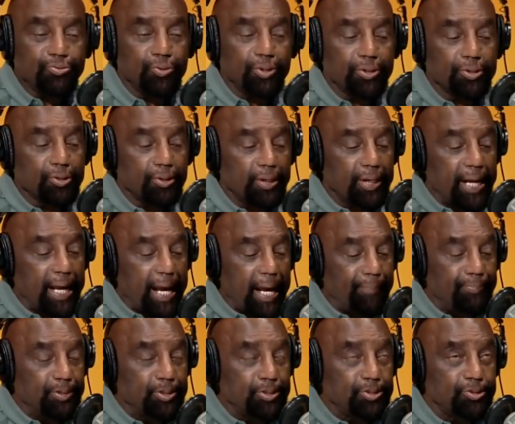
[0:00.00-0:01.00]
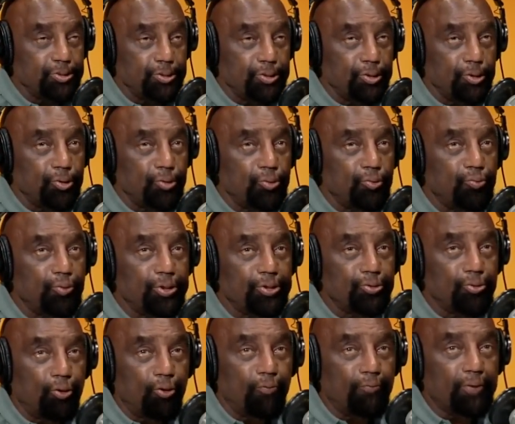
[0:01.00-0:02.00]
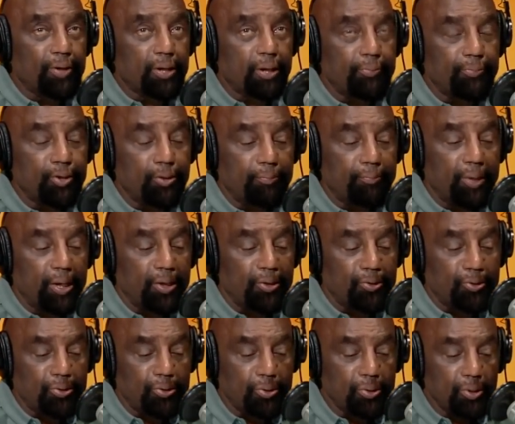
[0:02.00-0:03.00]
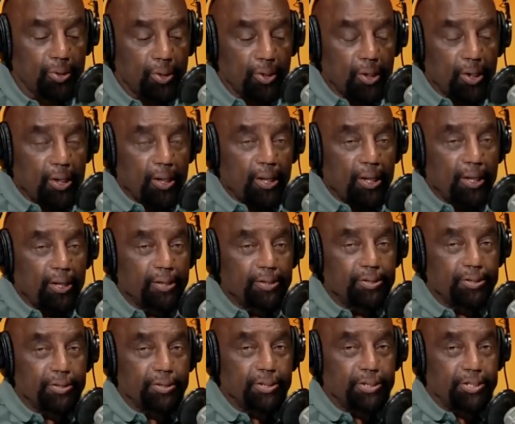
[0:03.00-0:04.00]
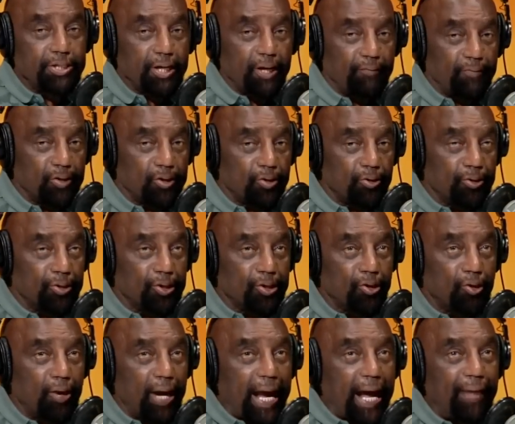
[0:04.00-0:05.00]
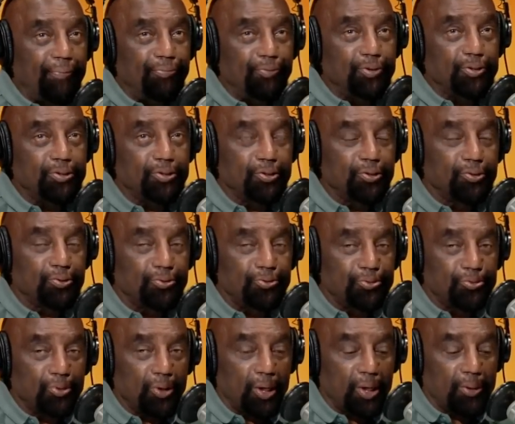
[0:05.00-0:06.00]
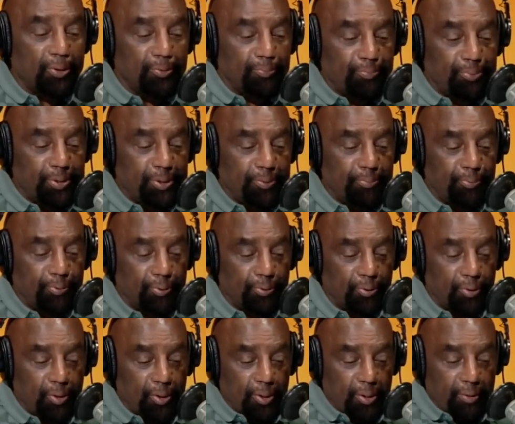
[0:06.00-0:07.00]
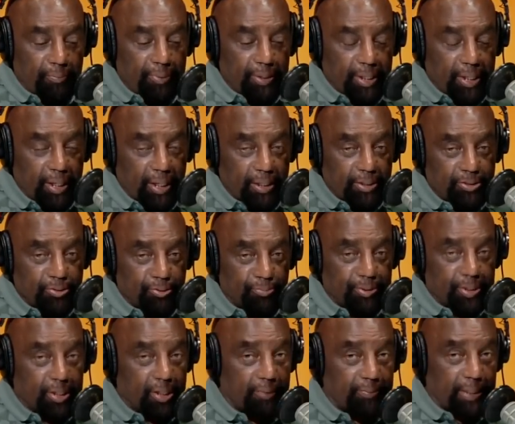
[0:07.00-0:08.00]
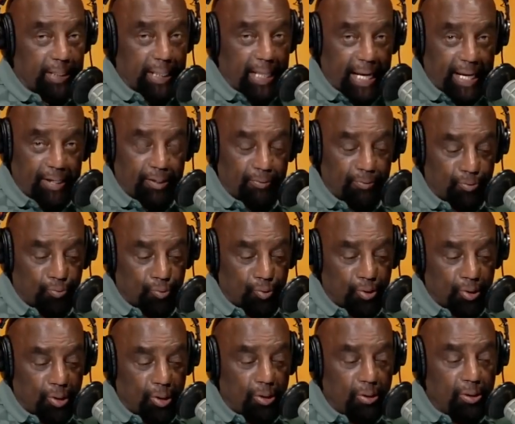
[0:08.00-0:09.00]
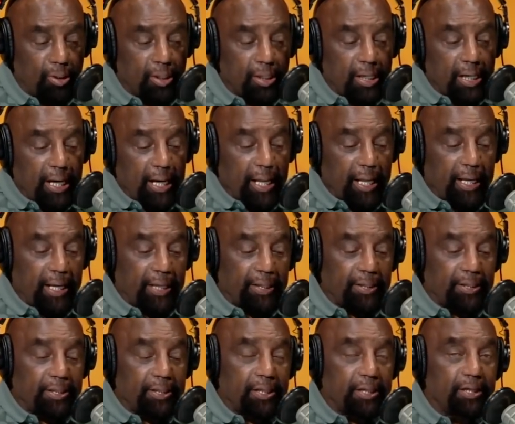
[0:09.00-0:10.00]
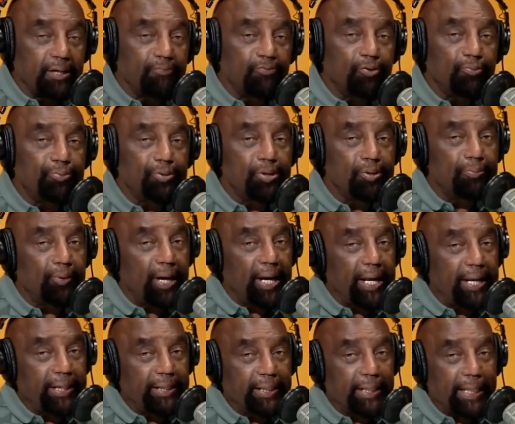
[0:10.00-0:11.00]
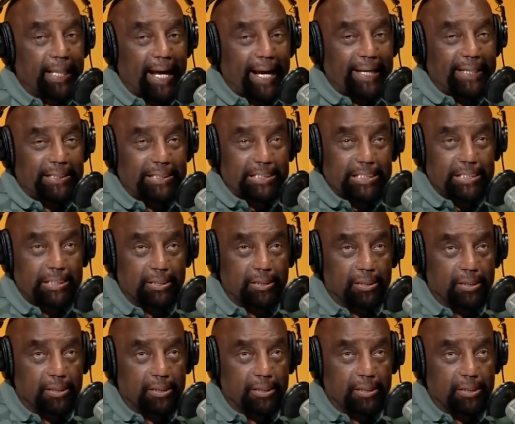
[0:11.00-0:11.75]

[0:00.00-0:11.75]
what's going to happen to you when you overcome your mother. The devil is going to go after you through other people because you become the light of the world. And the evil people hate the light.